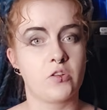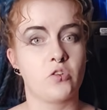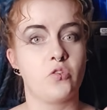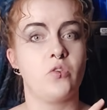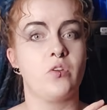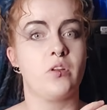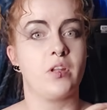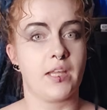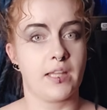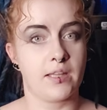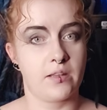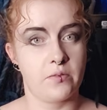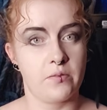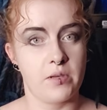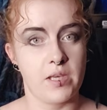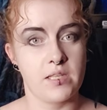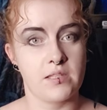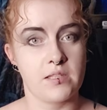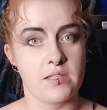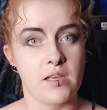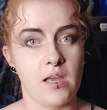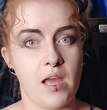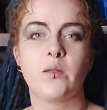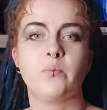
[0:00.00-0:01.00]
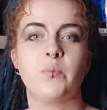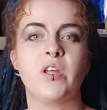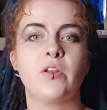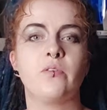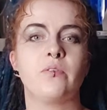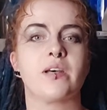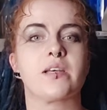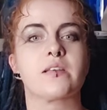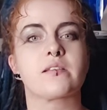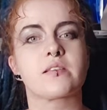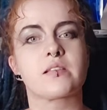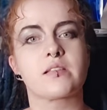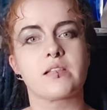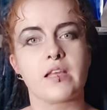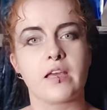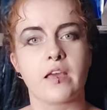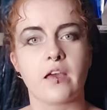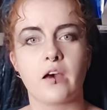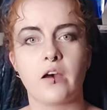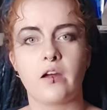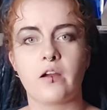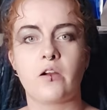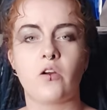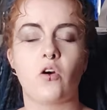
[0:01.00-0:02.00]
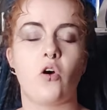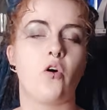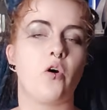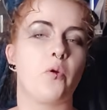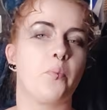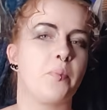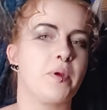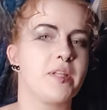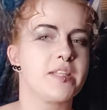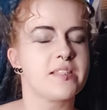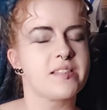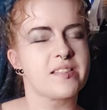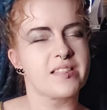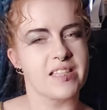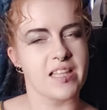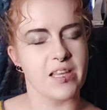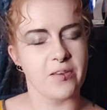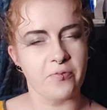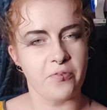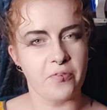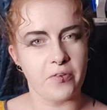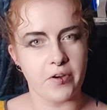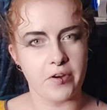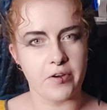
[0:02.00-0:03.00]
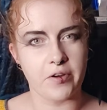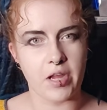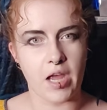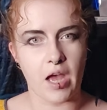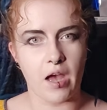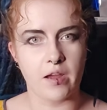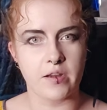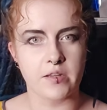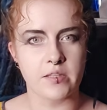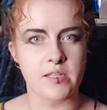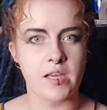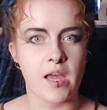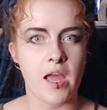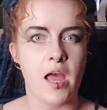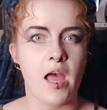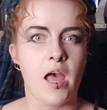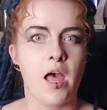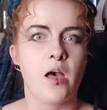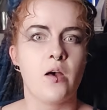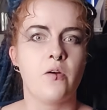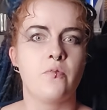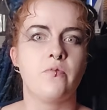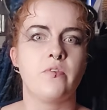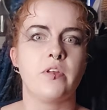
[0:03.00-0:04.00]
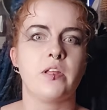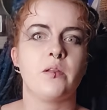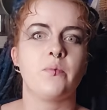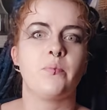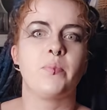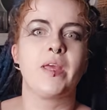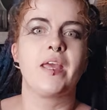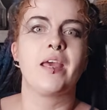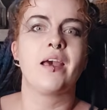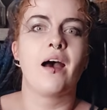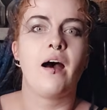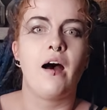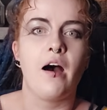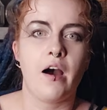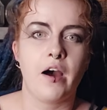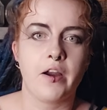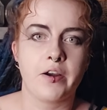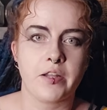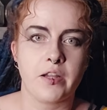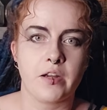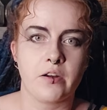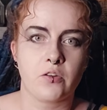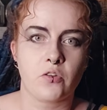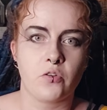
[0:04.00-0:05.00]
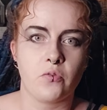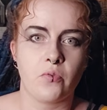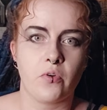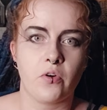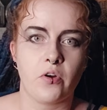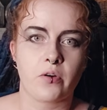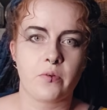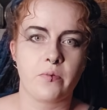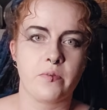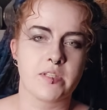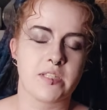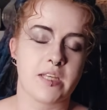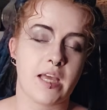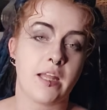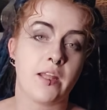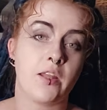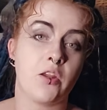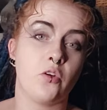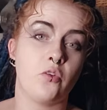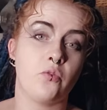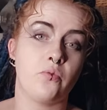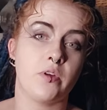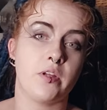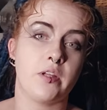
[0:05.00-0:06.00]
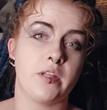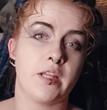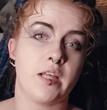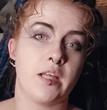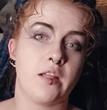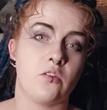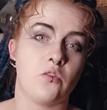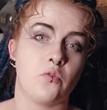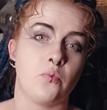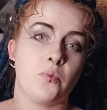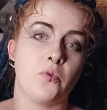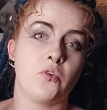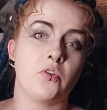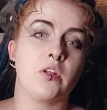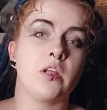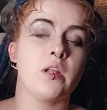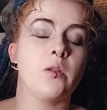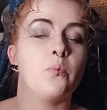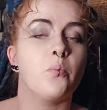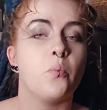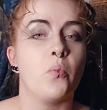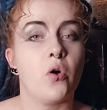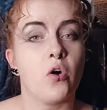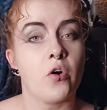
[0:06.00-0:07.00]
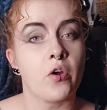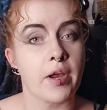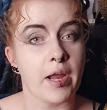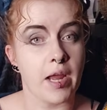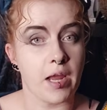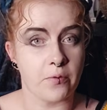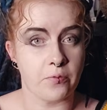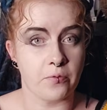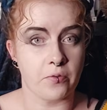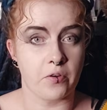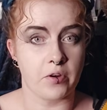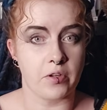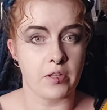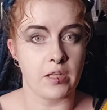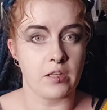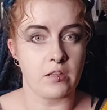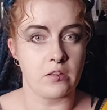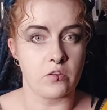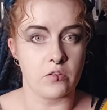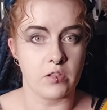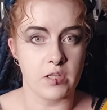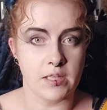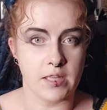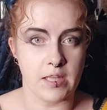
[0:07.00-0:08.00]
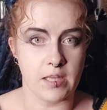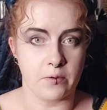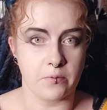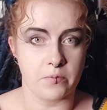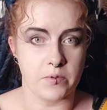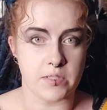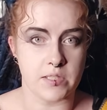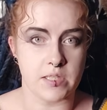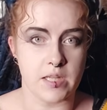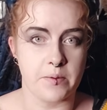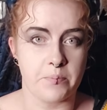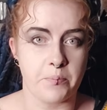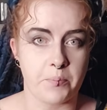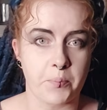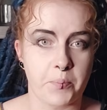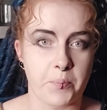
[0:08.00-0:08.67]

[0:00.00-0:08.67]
to knit with, and meanwhile slicker or a bit stiffer yarns will be harder to work with and you will need to put in more effort into knitting with them.